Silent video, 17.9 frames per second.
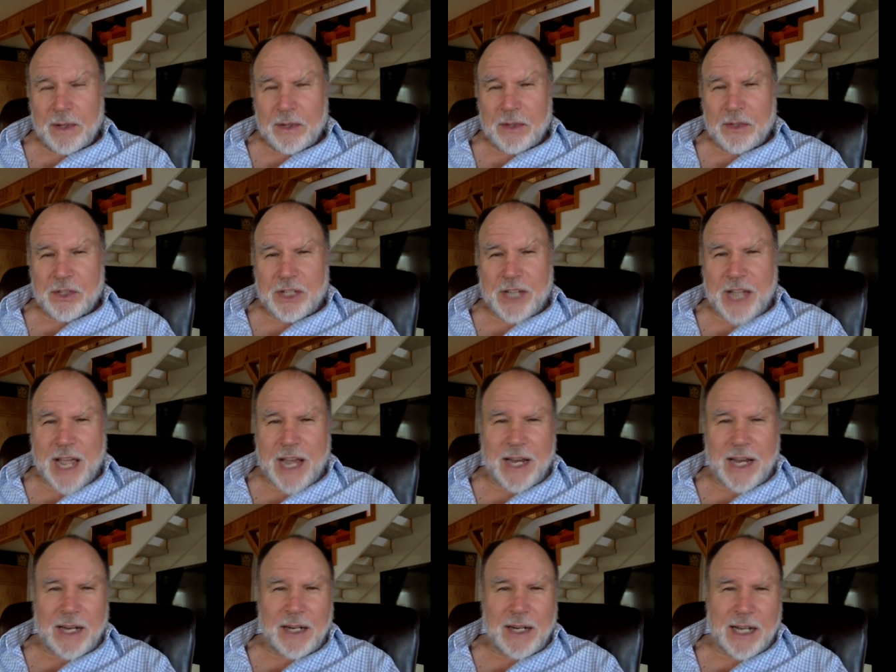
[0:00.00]

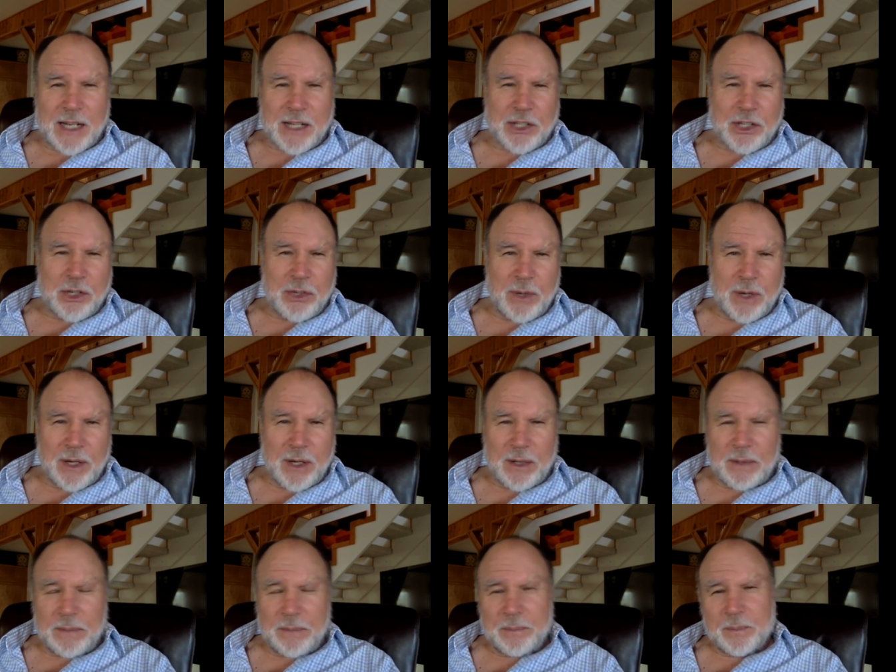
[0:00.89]
standing next to a
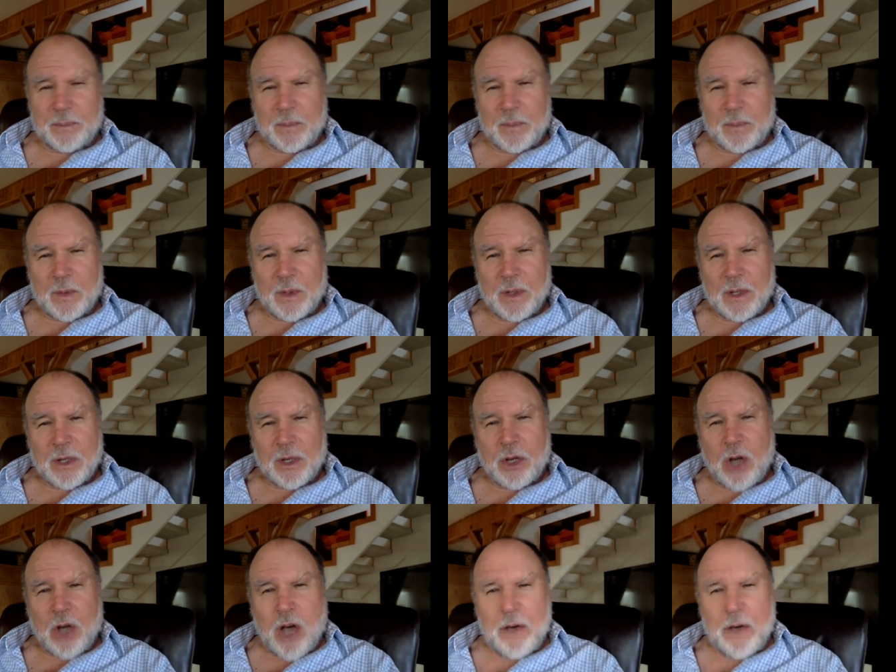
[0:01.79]

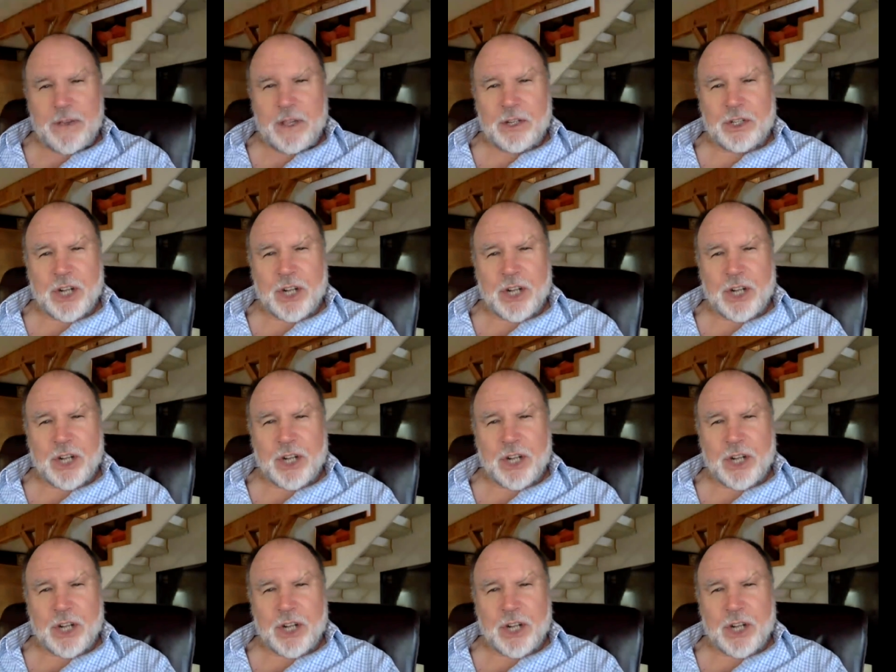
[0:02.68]
coffee